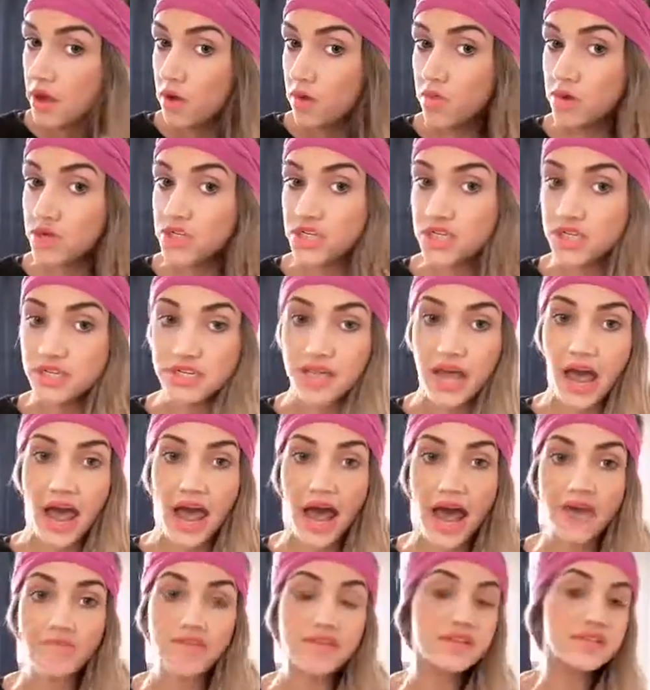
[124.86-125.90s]
which is
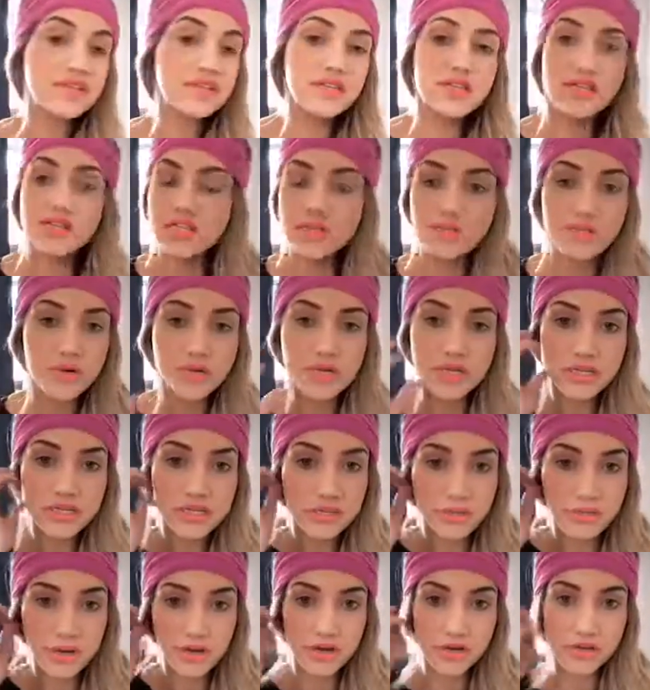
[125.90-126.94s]
obviously, it's pretty
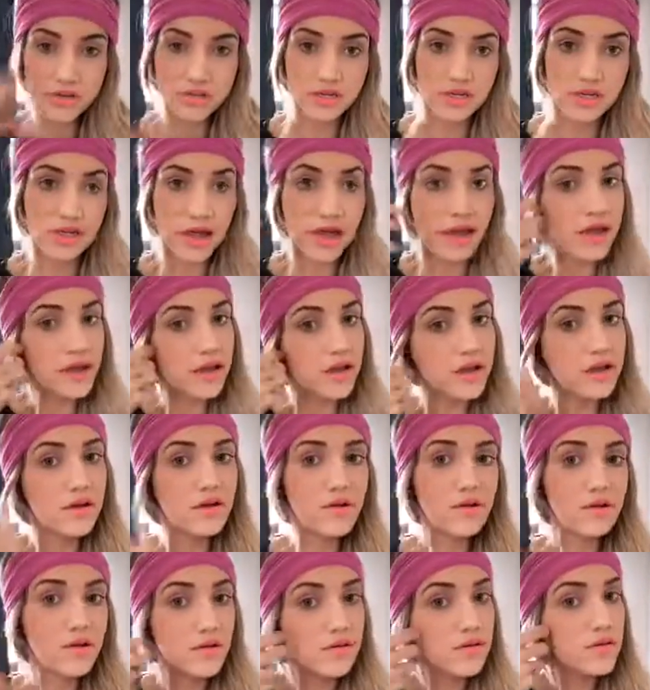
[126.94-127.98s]
similar to like
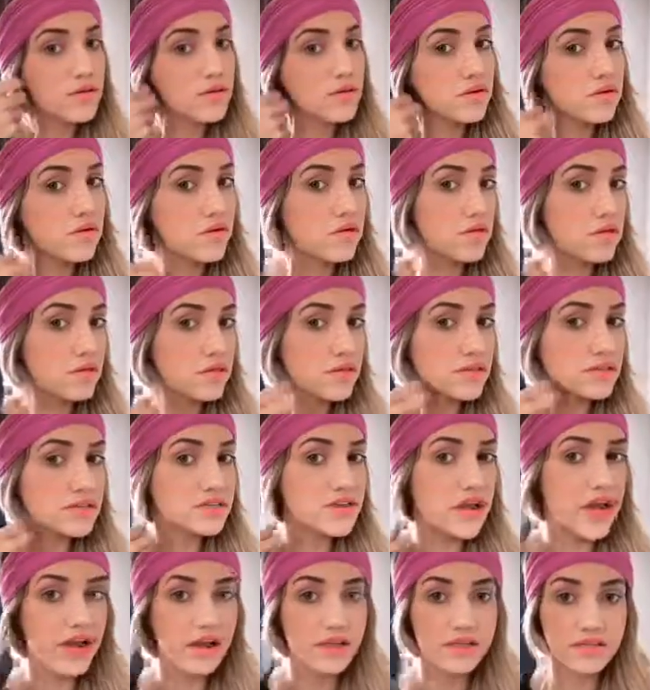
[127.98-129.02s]
the
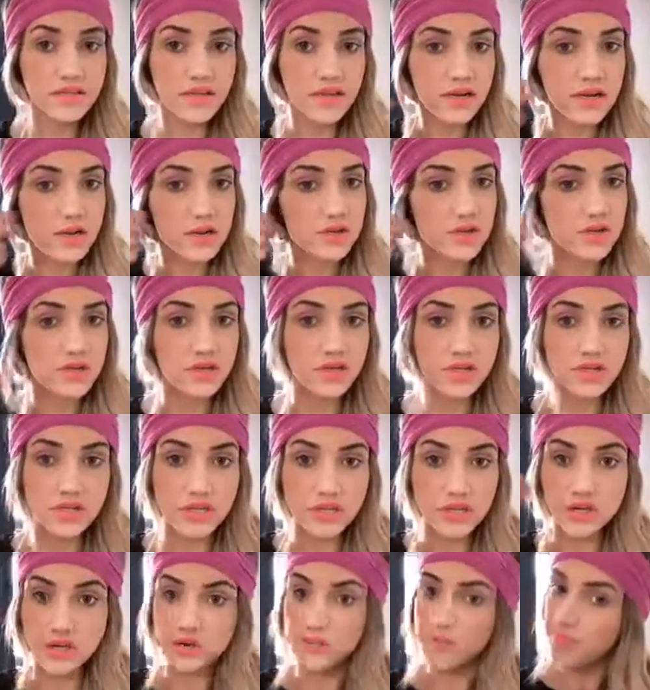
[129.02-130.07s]
styles that I usually
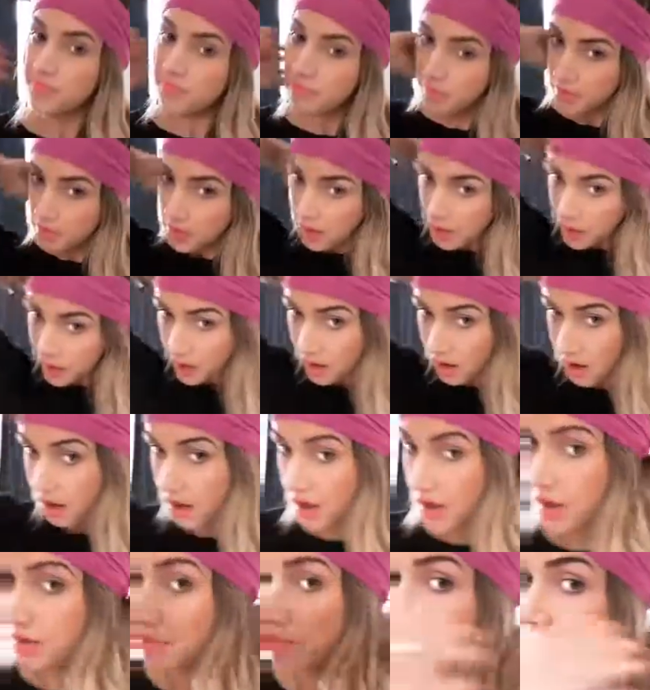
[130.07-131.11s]
do.
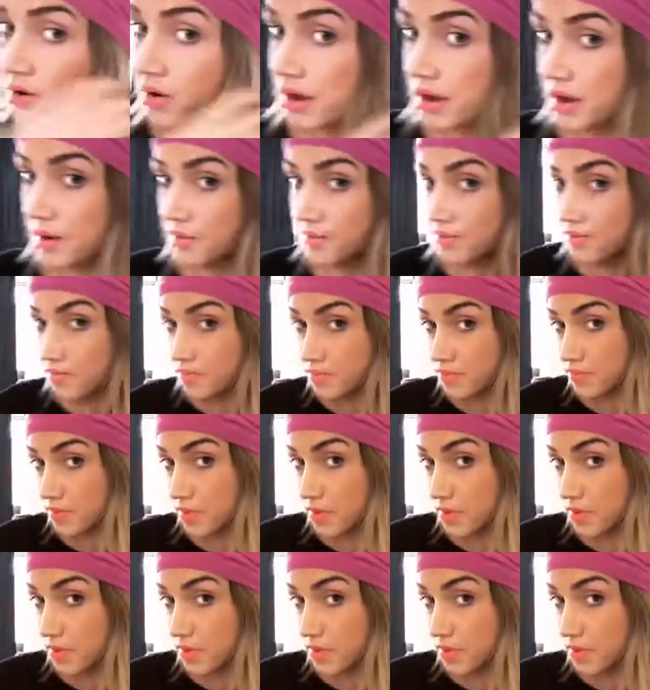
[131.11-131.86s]
Okay,